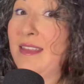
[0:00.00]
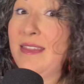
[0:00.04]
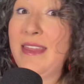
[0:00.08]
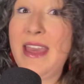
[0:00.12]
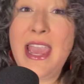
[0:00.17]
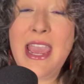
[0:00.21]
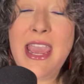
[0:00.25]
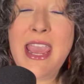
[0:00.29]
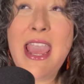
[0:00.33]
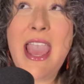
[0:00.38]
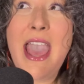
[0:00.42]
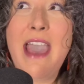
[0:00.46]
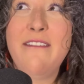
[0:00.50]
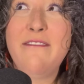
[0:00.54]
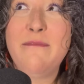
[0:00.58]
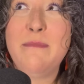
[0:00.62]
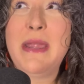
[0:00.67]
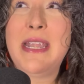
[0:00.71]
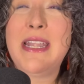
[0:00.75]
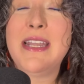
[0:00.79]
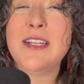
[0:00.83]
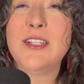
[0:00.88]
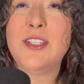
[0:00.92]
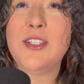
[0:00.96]
They have
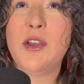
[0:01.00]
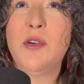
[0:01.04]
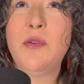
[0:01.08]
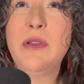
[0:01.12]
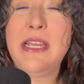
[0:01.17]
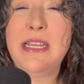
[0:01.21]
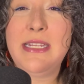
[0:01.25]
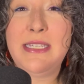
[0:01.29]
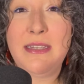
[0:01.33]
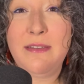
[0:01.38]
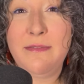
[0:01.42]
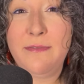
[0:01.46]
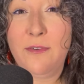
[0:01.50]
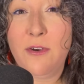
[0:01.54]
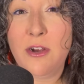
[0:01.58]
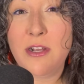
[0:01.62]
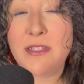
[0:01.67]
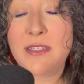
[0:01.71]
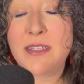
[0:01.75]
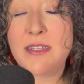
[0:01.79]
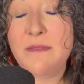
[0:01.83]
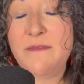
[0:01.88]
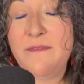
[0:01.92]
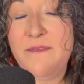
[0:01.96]
made it so easy for
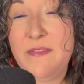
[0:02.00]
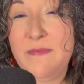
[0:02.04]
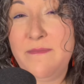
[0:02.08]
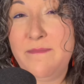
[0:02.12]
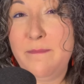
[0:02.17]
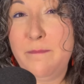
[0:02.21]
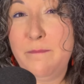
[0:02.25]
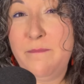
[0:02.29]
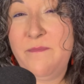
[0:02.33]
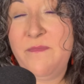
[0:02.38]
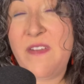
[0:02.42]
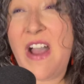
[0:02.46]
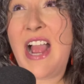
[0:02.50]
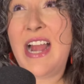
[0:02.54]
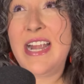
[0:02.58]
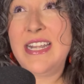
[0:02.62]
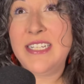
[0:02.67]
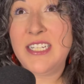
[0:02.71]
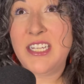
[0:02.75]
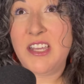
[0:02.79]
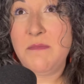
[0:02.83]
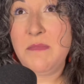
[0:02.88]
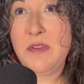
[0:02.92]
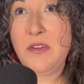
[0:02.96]
us to
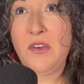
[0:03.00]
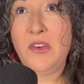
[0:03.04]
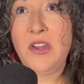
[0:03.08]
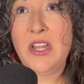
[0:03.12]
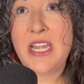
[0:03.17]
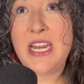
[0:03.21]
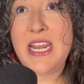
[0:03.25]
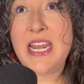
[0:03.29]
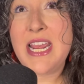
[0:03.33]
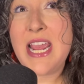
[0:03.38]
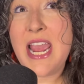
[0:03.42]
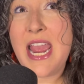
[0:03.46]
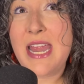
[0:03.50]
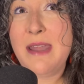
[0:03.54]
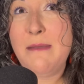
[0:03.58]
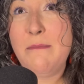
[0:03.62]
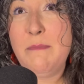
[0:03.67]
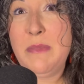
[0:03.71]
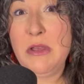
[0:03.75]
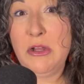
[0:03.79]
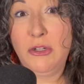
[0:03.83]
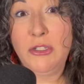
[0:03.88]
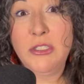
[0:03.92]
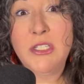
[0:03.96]
find community
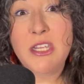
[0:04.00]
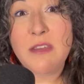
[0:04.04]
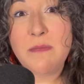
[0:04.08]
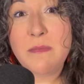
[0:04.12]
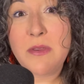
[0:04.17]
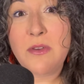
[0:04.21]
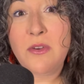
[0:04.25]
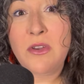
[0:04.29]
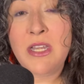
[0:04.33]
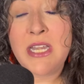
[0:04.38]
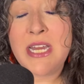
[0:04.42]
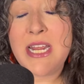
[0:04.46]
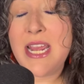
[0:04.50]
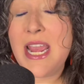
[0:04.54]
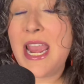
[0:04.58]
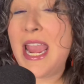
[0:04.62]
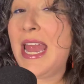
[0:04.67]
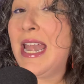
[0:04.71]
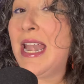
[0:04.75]
and build community.